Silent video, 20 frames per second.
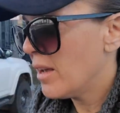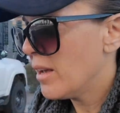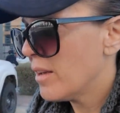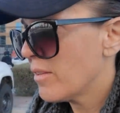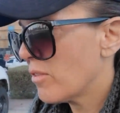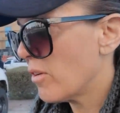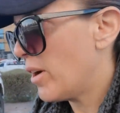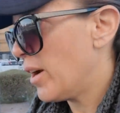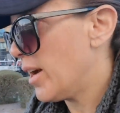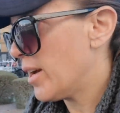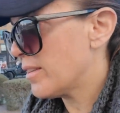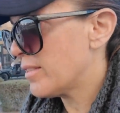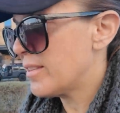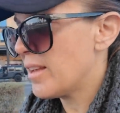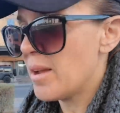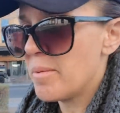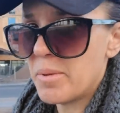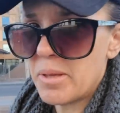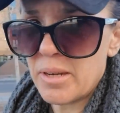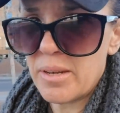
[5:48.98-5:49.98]
So I asked
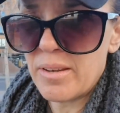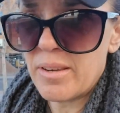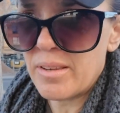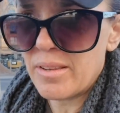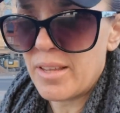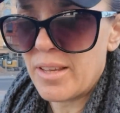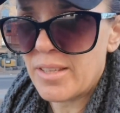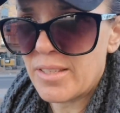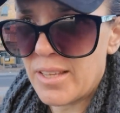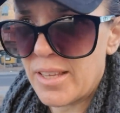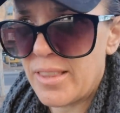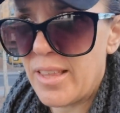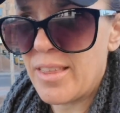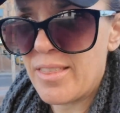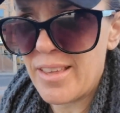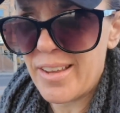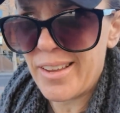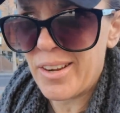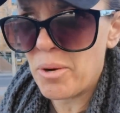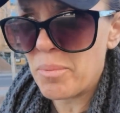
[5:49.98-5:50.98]
them, and they said they
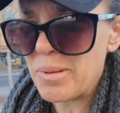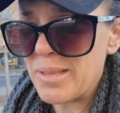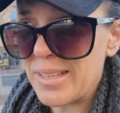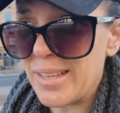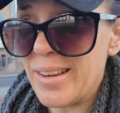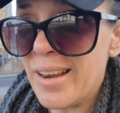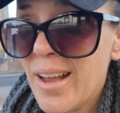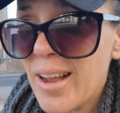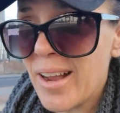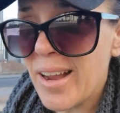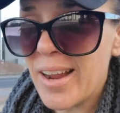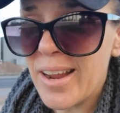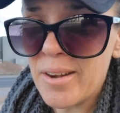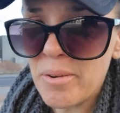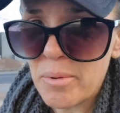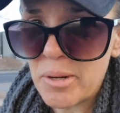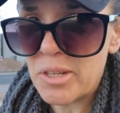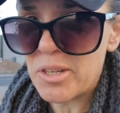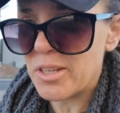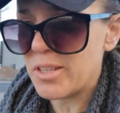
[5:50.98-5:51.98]
think it opens at 9,
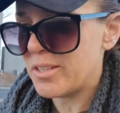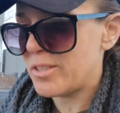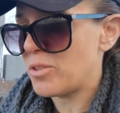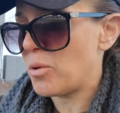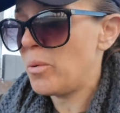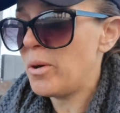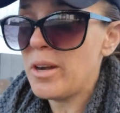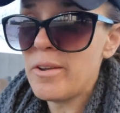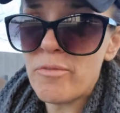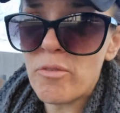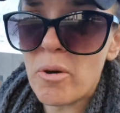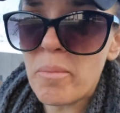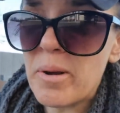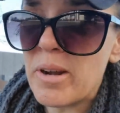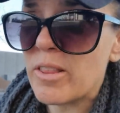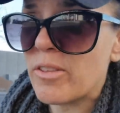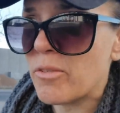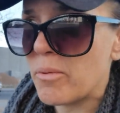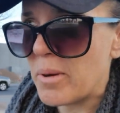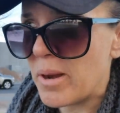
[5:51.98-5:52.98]
which is 24
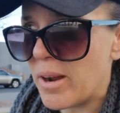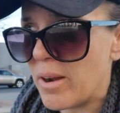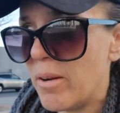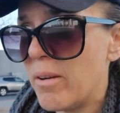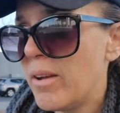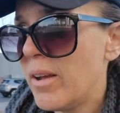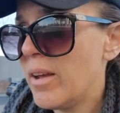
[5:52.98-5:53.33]
minutes from now.